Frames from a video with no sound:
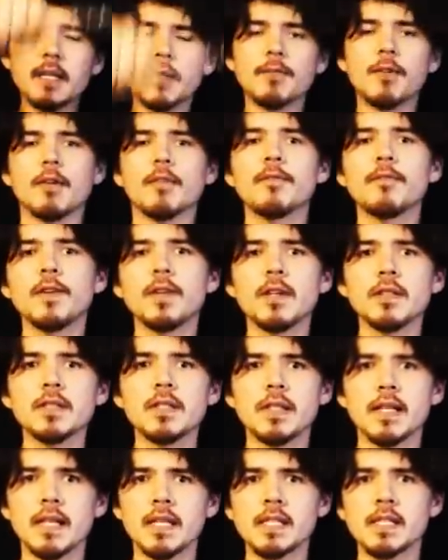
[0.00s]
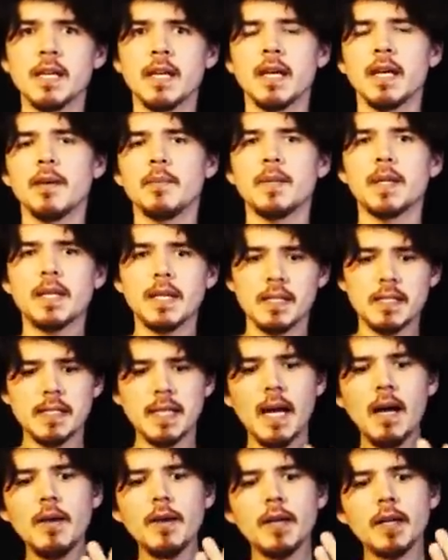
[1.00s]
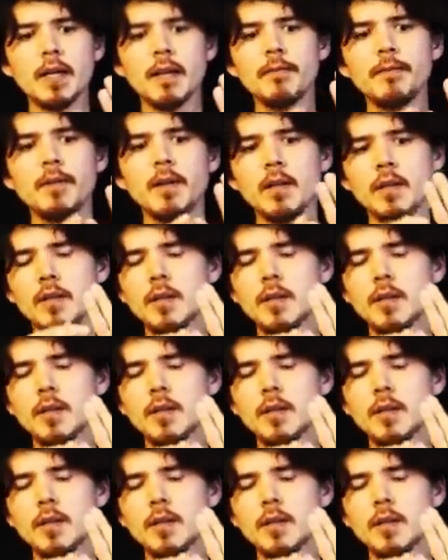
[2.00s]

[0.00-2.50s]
different feel to this because now you're going to feel a